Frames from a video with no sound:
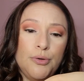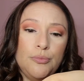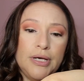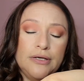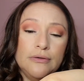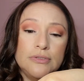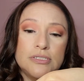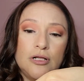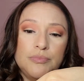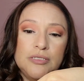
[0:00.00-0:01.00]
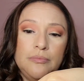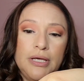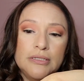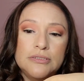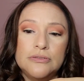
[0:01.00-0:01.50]
Micro Sculpting
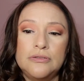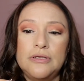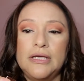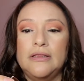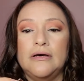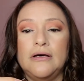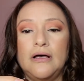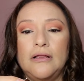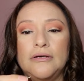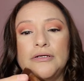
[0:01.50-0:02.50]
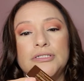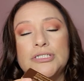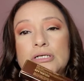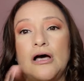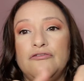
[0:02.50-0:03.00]
Pencil in the color
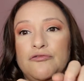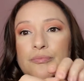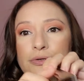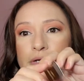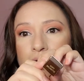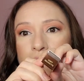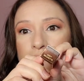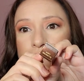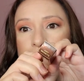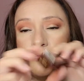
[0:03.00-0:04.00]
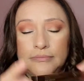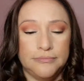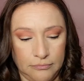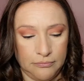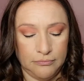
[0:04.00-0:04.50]
Soft Brunette.
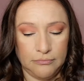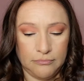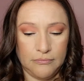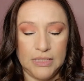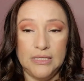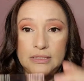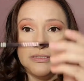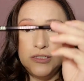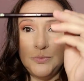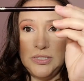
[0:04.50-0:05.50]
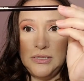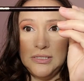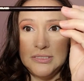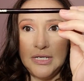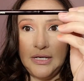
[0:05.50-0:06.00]
And this is what it
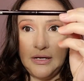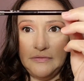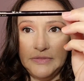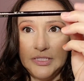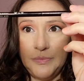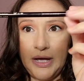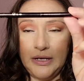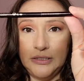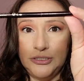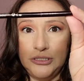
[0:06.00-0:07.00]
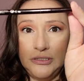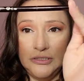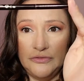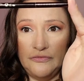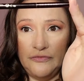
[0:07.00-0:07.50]
looks like out of its packaging.
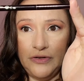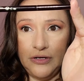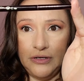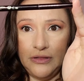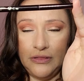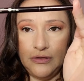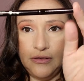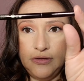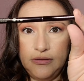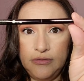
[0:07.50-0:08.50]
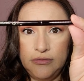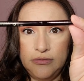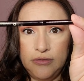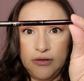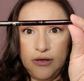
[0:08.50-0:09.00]
It's very thin.
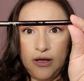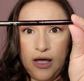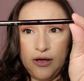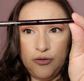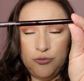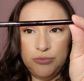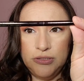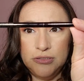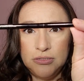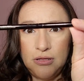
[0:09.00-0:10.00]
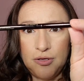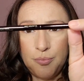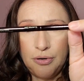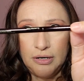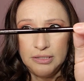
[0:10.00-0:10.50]
I hope there's a lot of
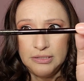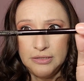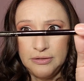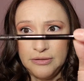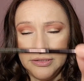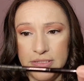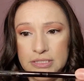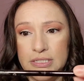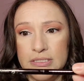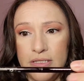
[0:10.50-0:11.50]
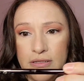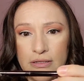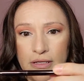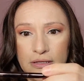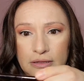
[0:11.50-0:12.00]
product in there because it doesn't look
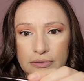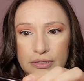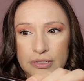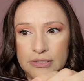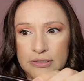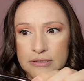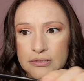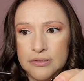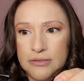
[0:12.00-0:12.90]
like there is.